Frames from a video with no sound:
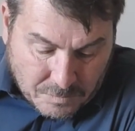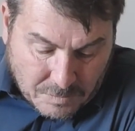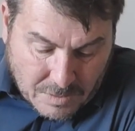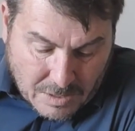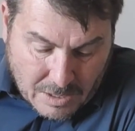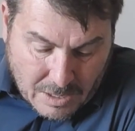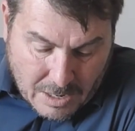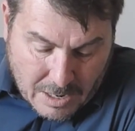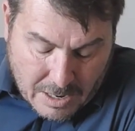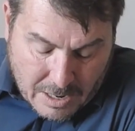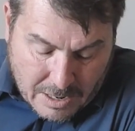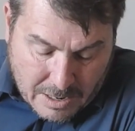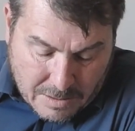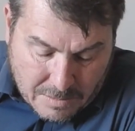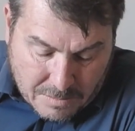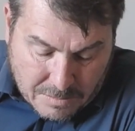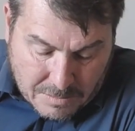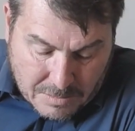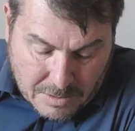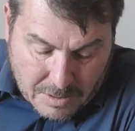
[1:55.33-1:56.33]

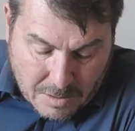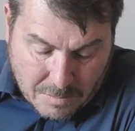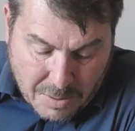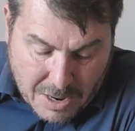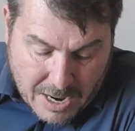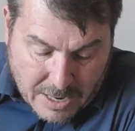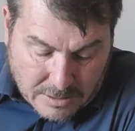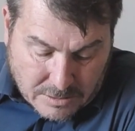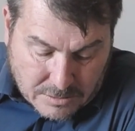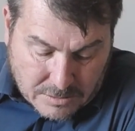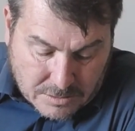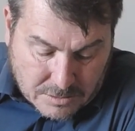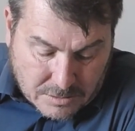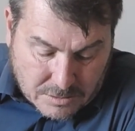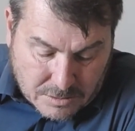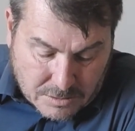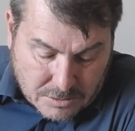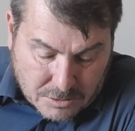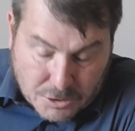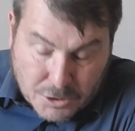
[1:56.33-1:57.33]
about
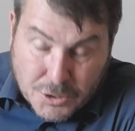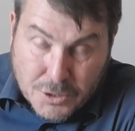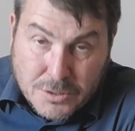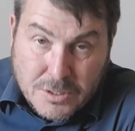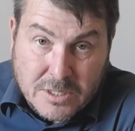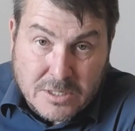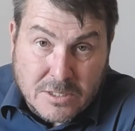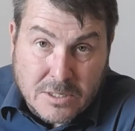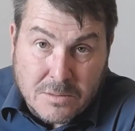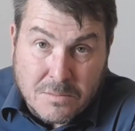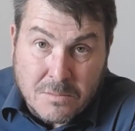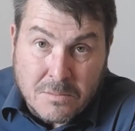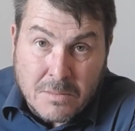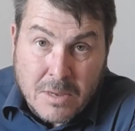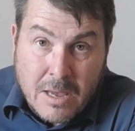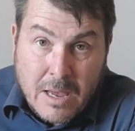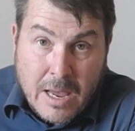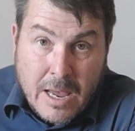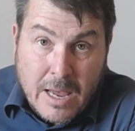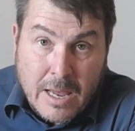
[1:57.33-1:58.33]
Judaism
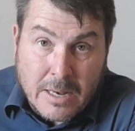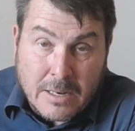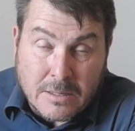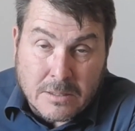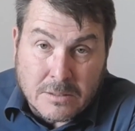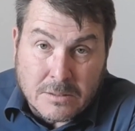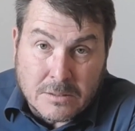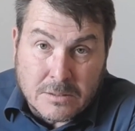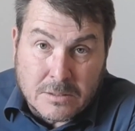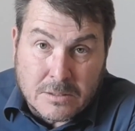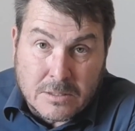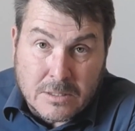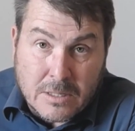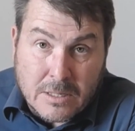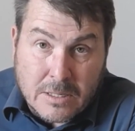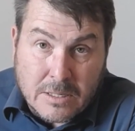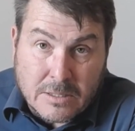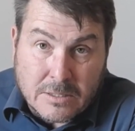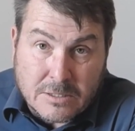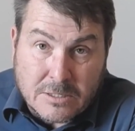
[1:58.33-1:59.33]
and
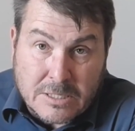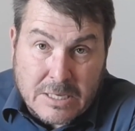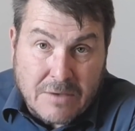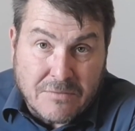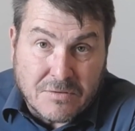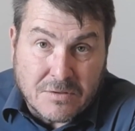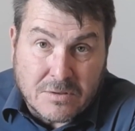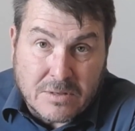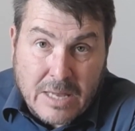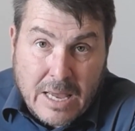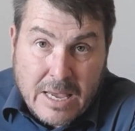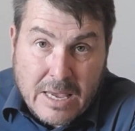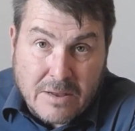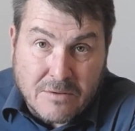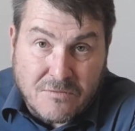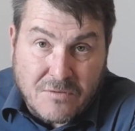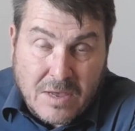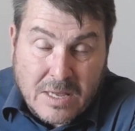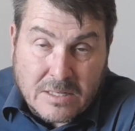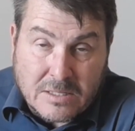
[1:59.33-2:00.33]
Seventh-day
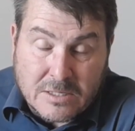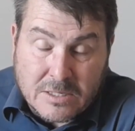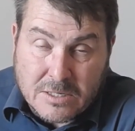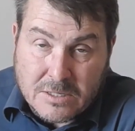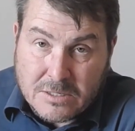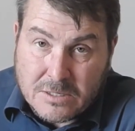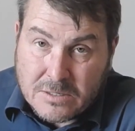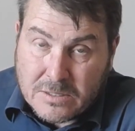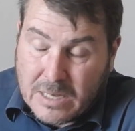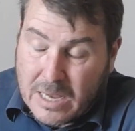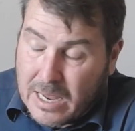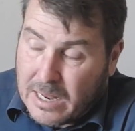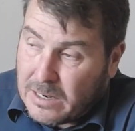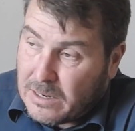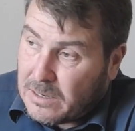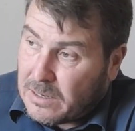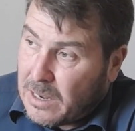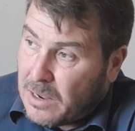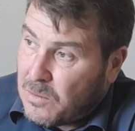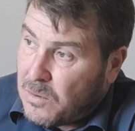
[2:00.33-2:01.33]
Adventist, and
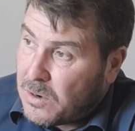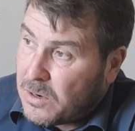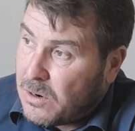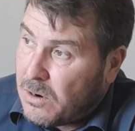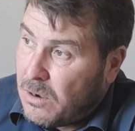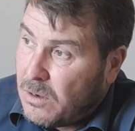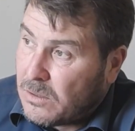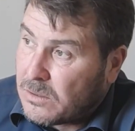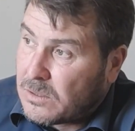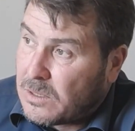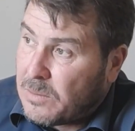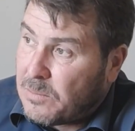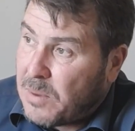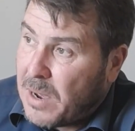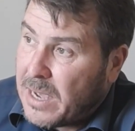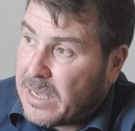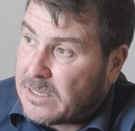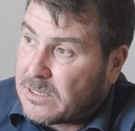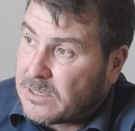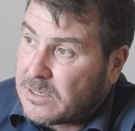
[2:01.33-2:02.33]
they want to hold
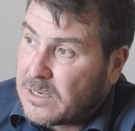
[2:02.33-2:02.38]
debates,